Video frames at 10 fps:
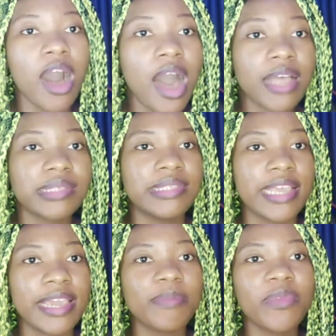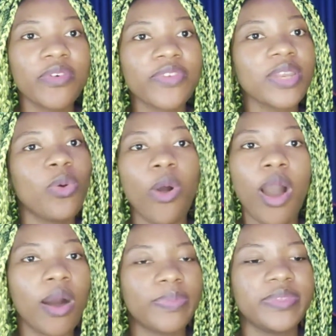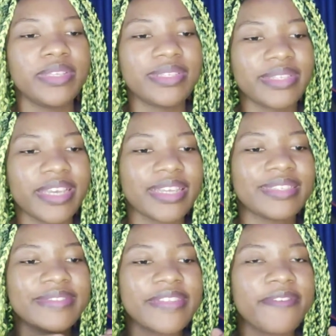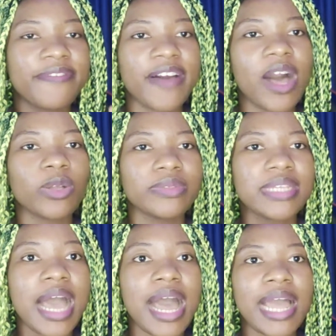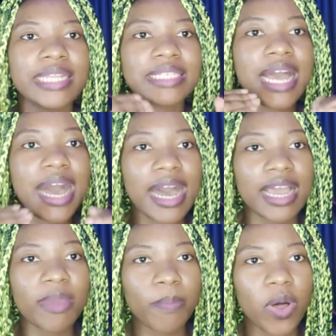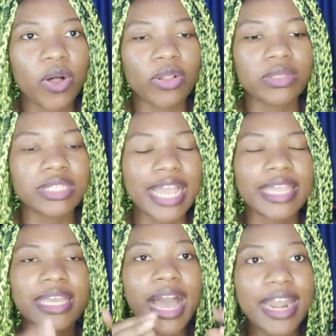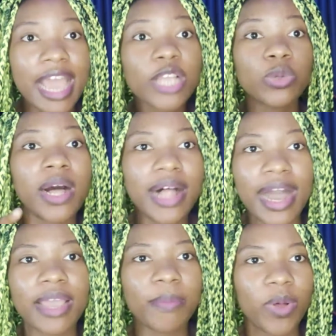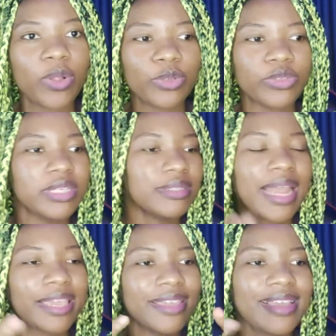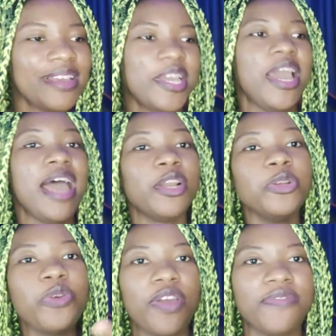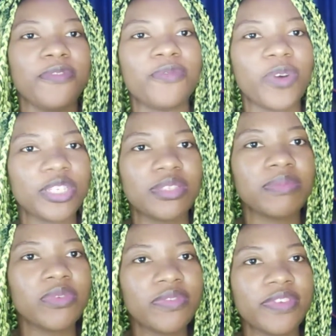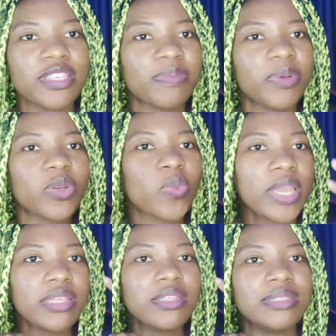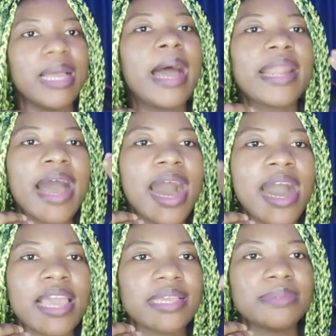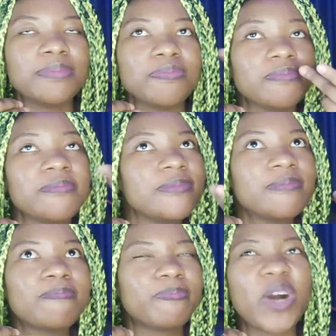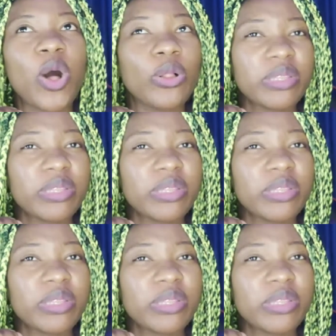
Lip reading: as they're moving up the stairs, they found an eyeball, like an actual eyeball. Like, I don't know if you've watched movies, but when an eyeball